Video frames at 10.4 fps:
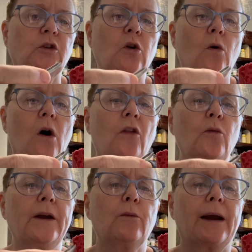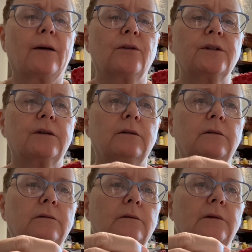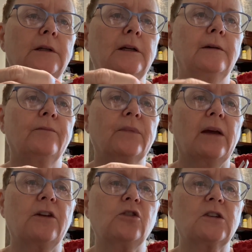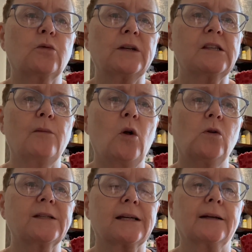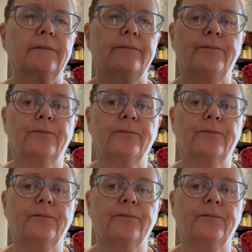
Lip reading: You go all the way around, and then you tweeze some holes in it.